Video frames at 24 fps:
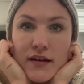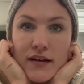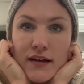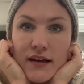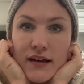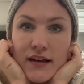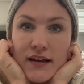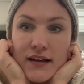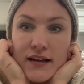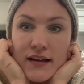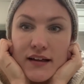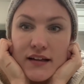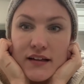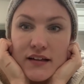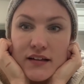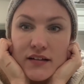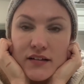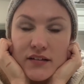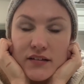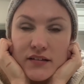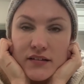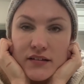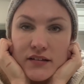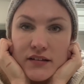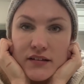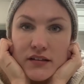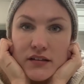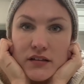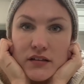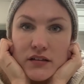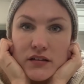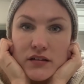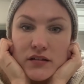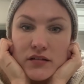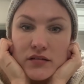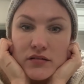and
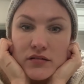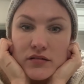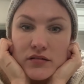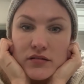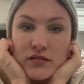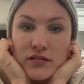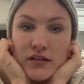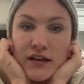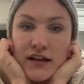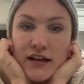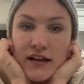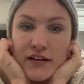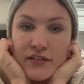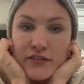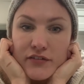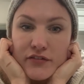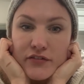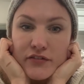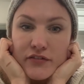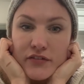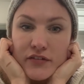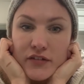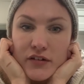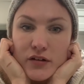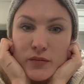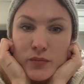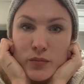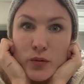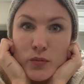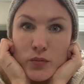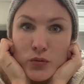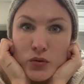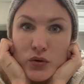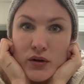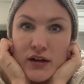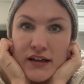have a
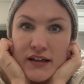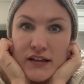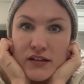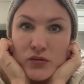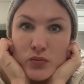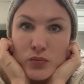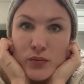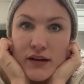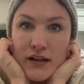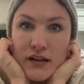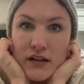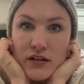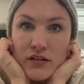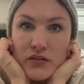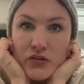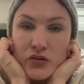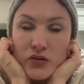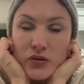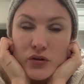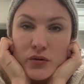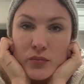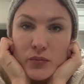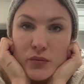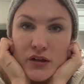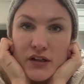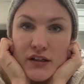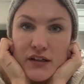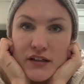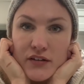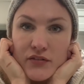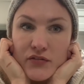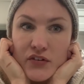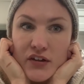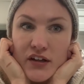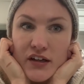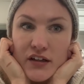bobble hat as well. So I might give
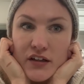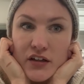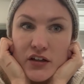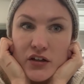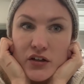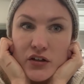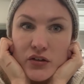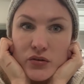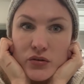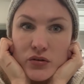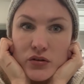that a go.